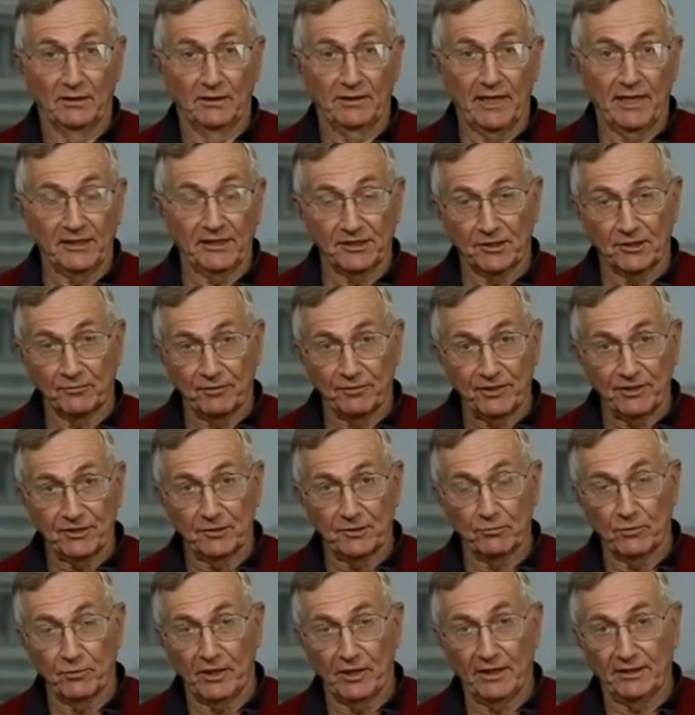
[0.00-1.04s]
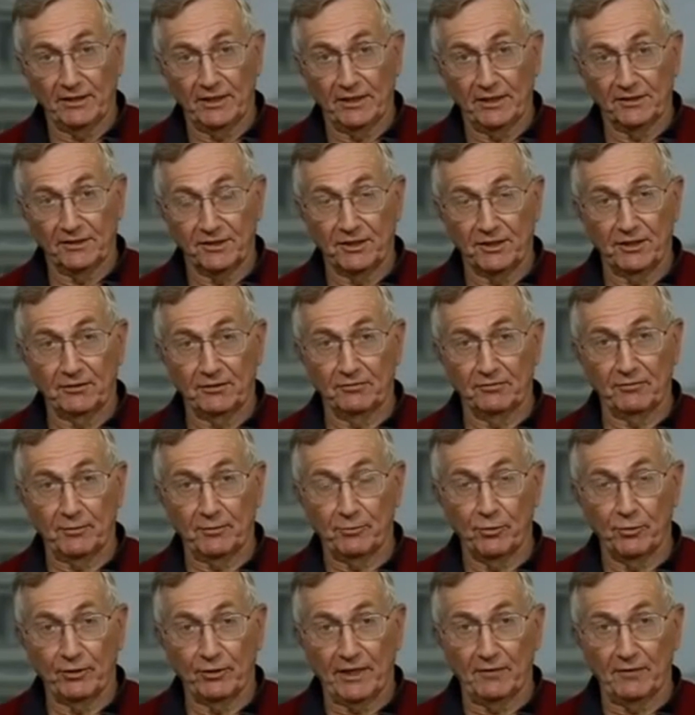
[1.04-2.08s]
That's the reason why that secret
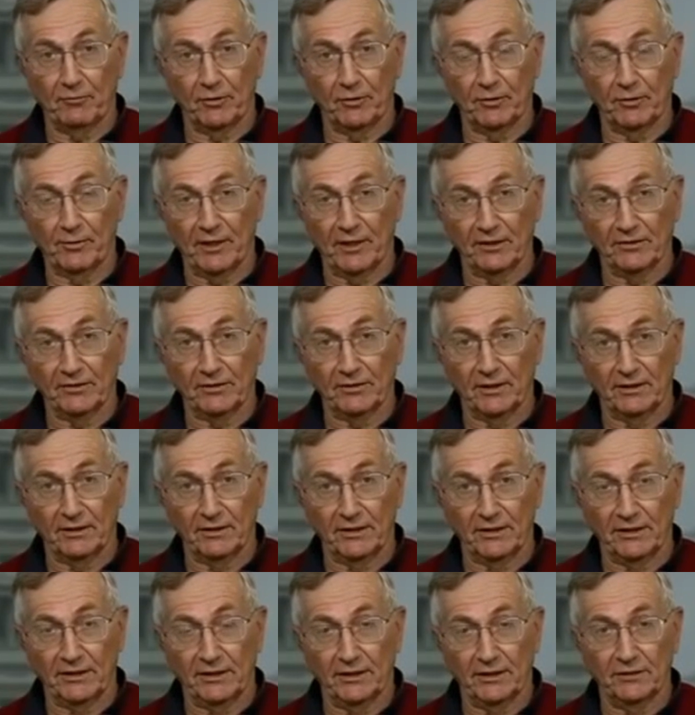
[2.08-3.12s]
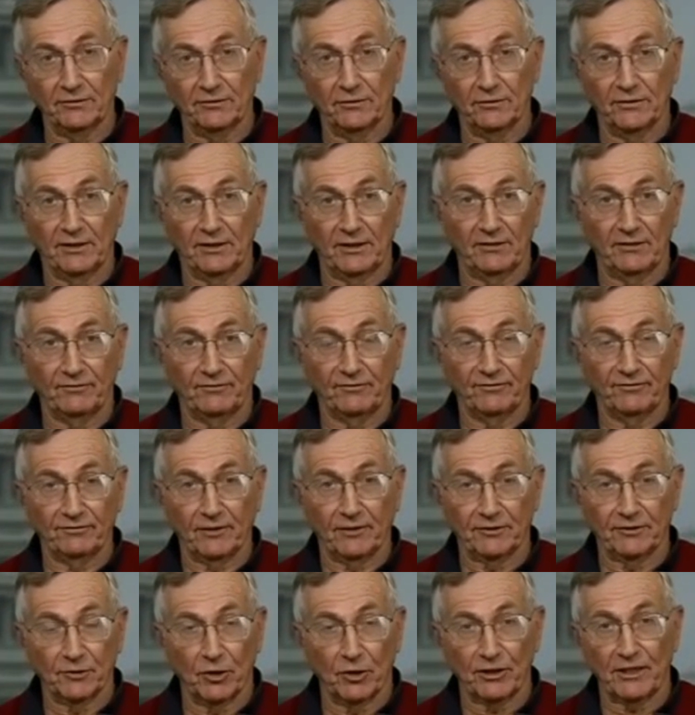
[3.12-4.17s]
report I wrote about,
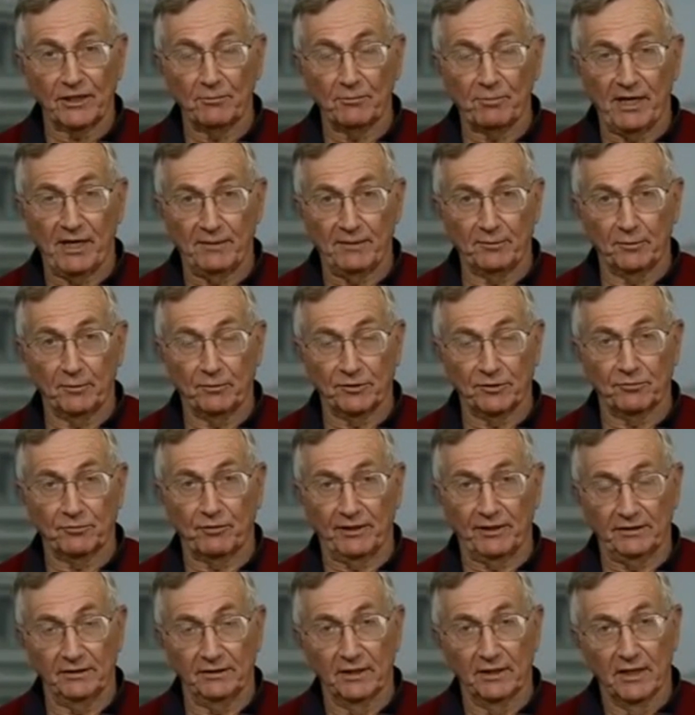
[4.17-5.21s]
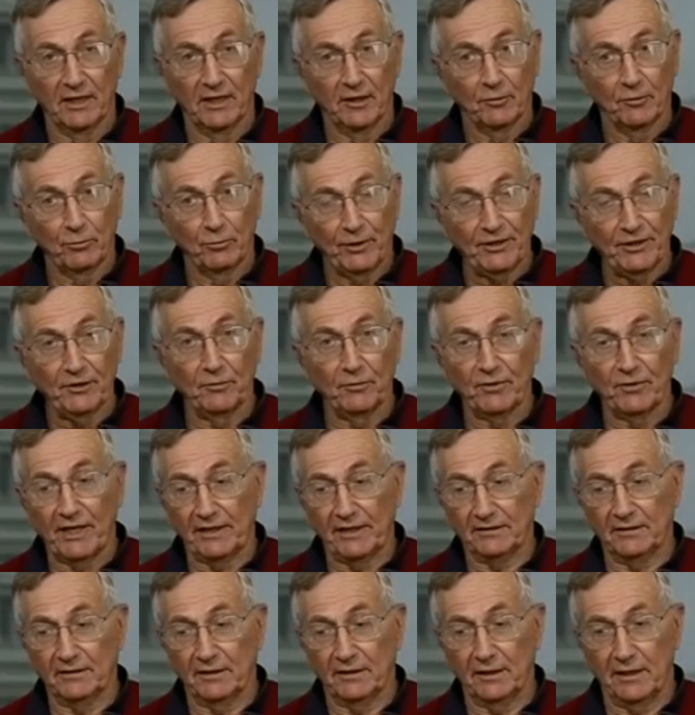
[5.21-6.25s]
the talking paper, was written. We knew
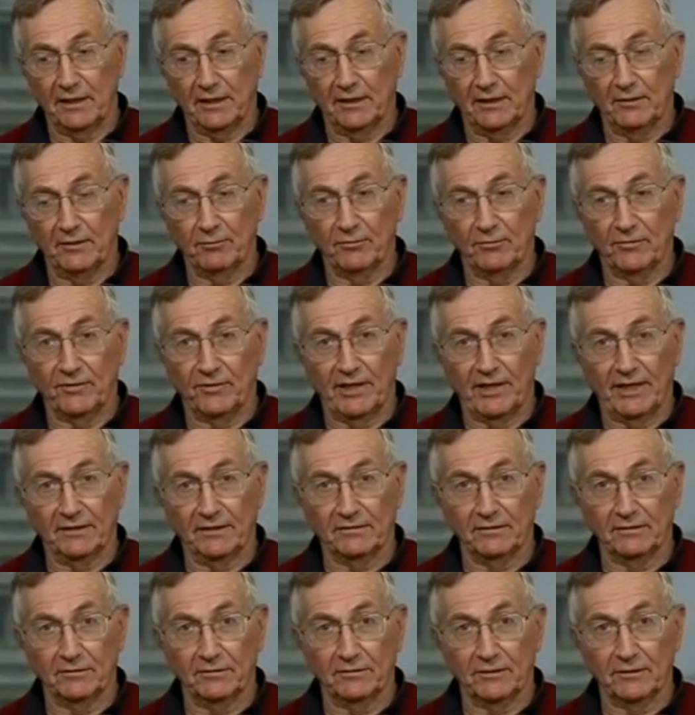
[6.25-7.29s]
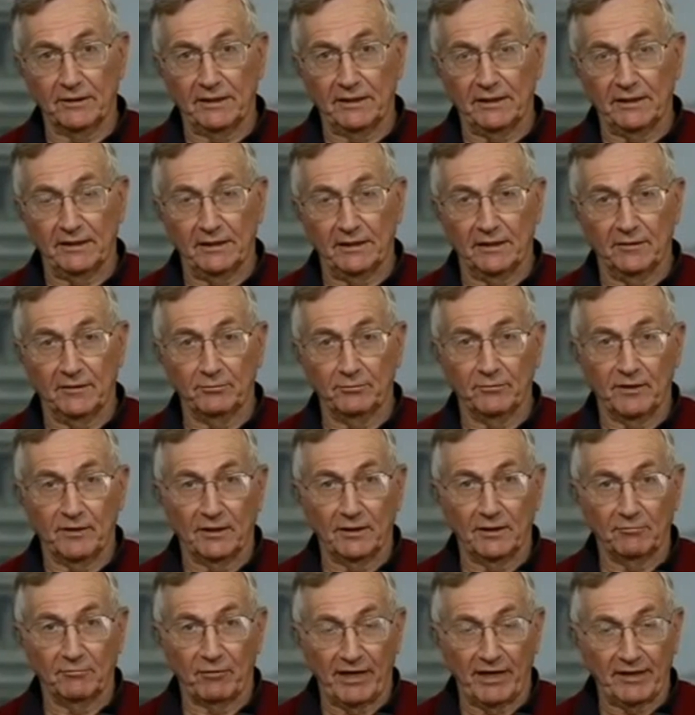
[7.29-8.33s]
that the
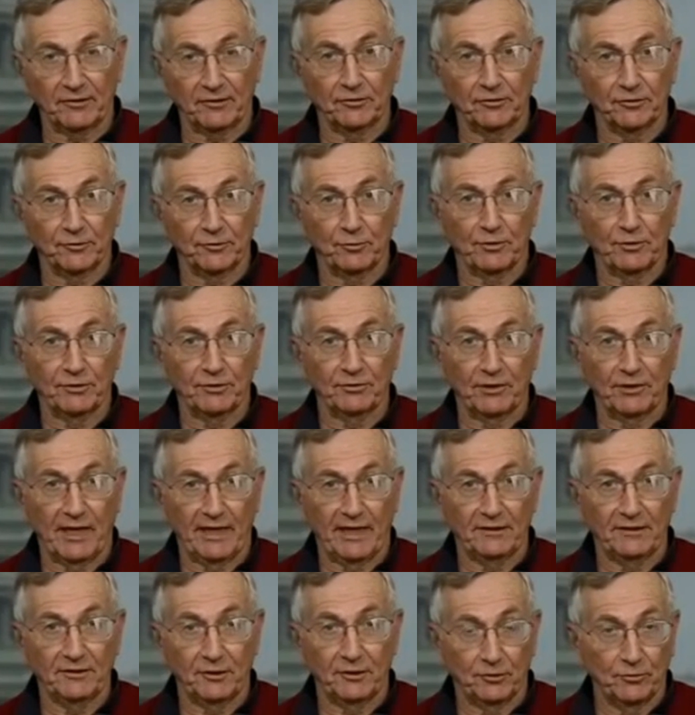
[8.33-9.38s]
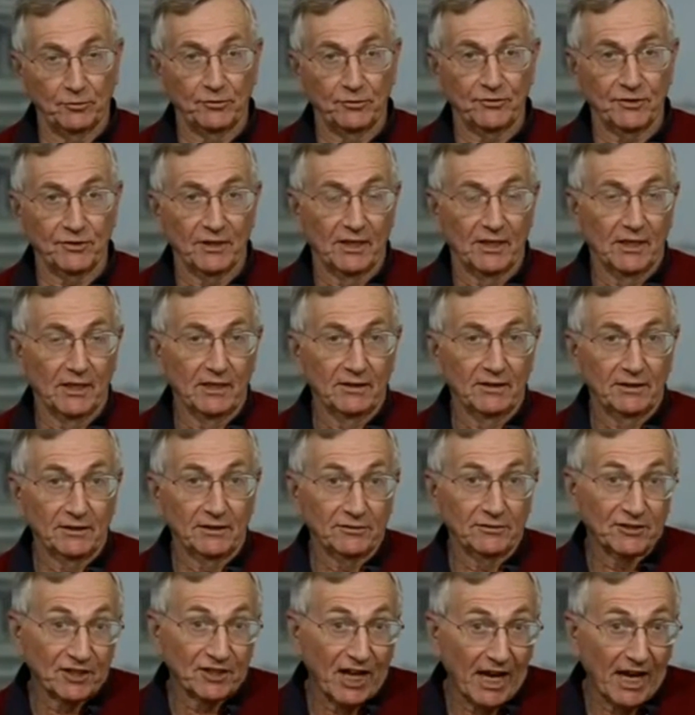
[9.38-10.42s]
radicals had used,
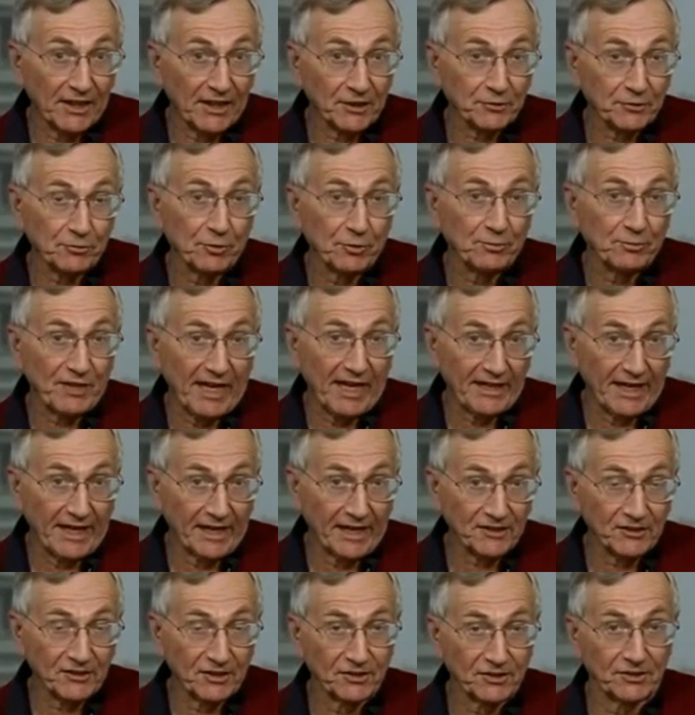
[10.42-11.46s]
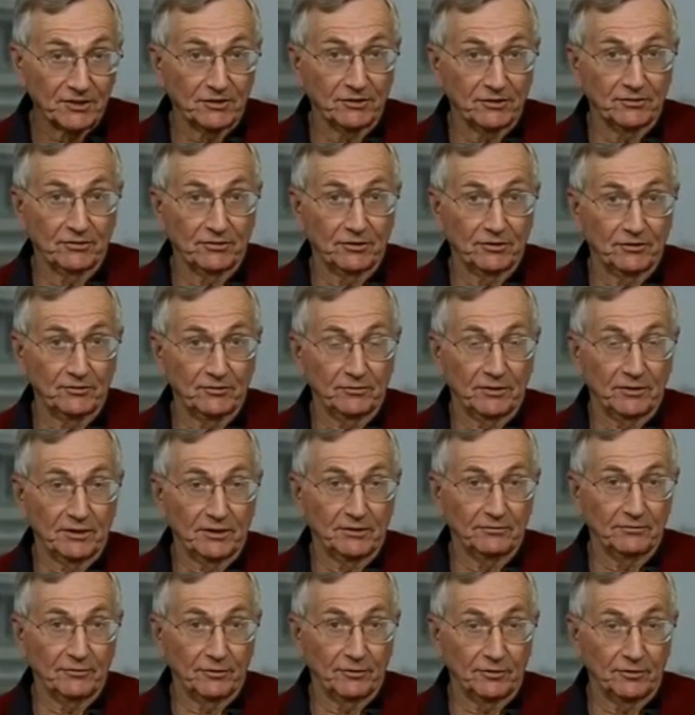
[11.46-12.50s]
the jihadist groups had access
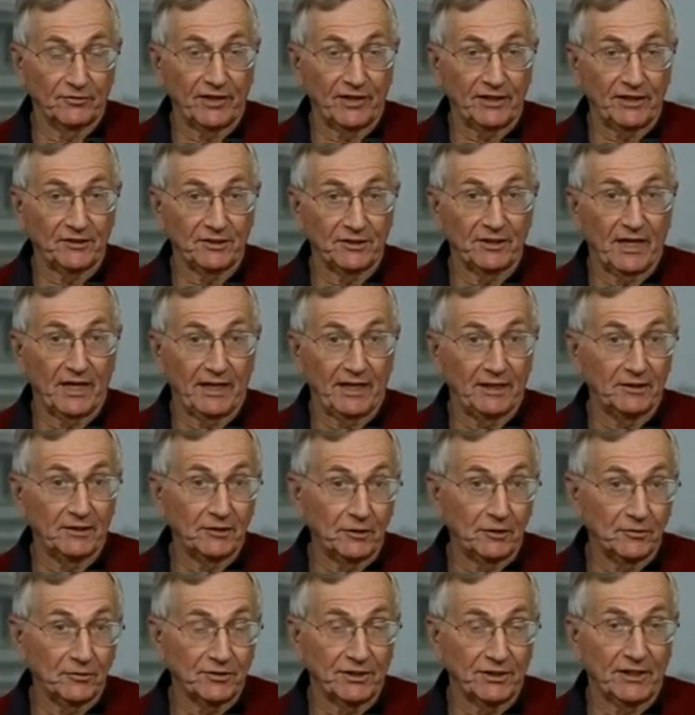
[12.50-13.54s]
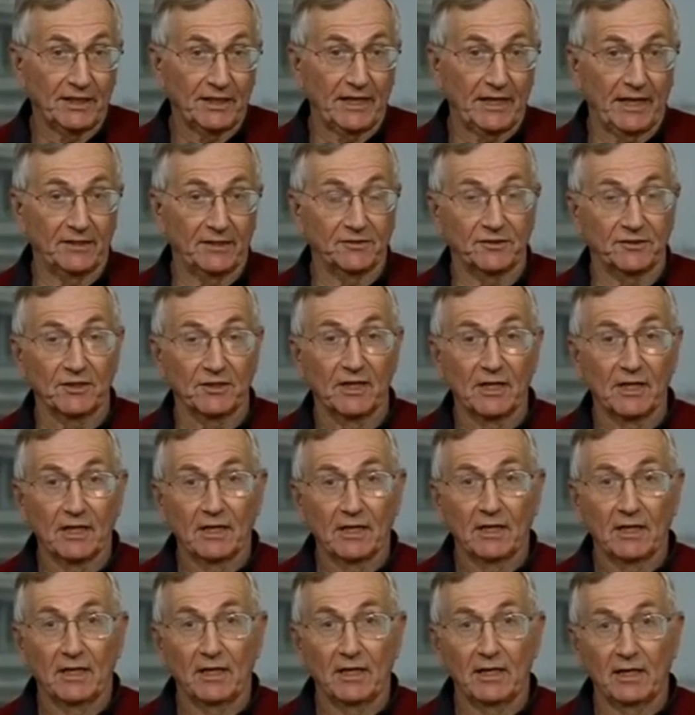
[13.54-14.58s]
to nerve agent and had used it against
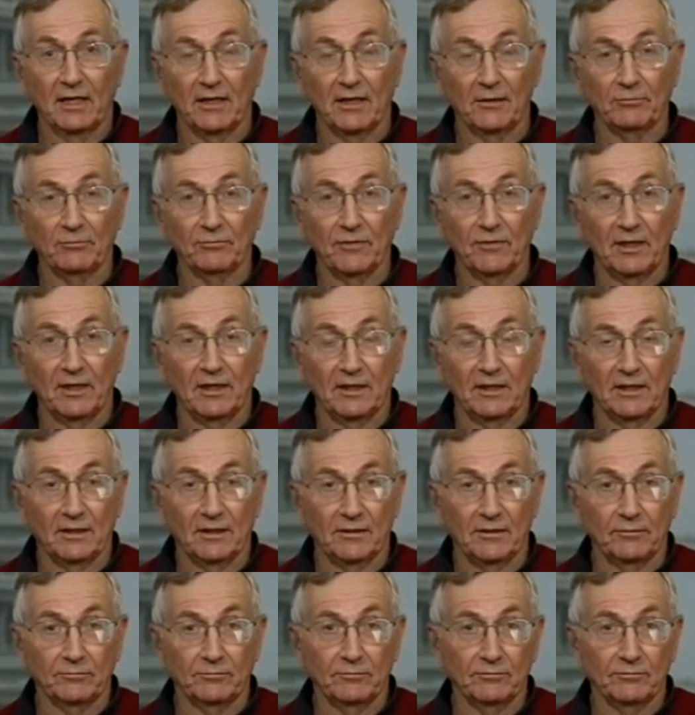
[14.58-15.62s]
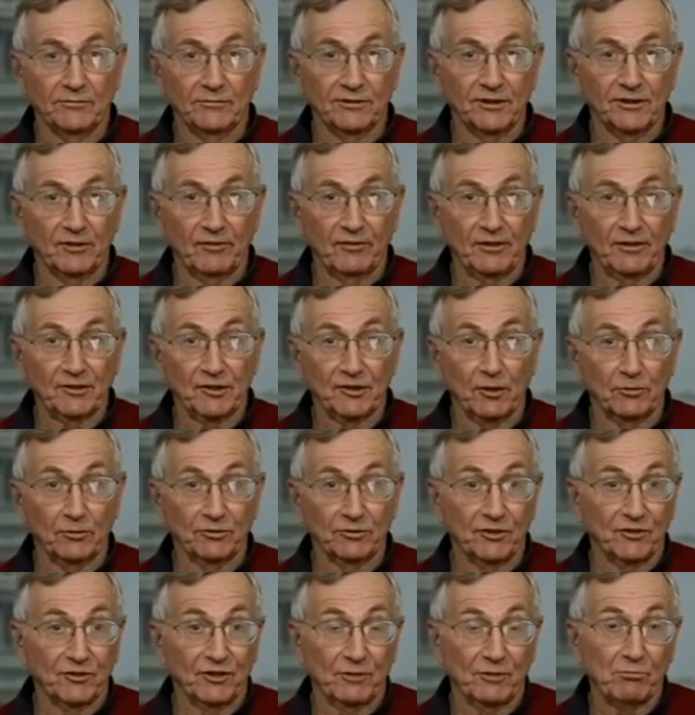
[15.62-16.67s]
Syrian
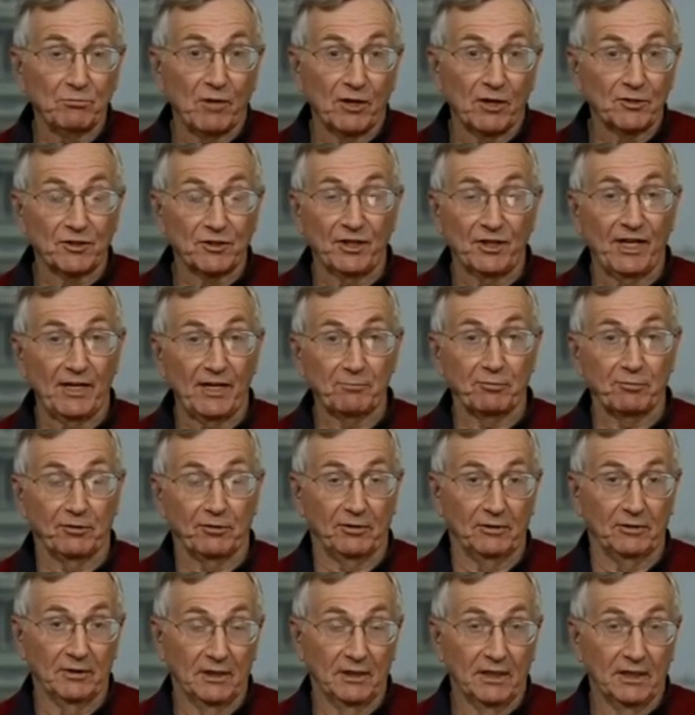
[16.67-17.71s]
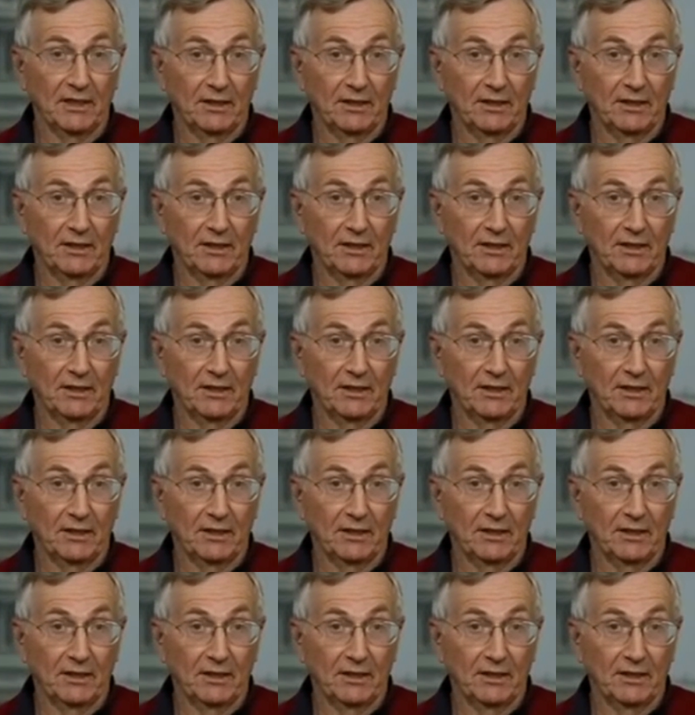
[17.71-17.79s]
soldiers in March and April.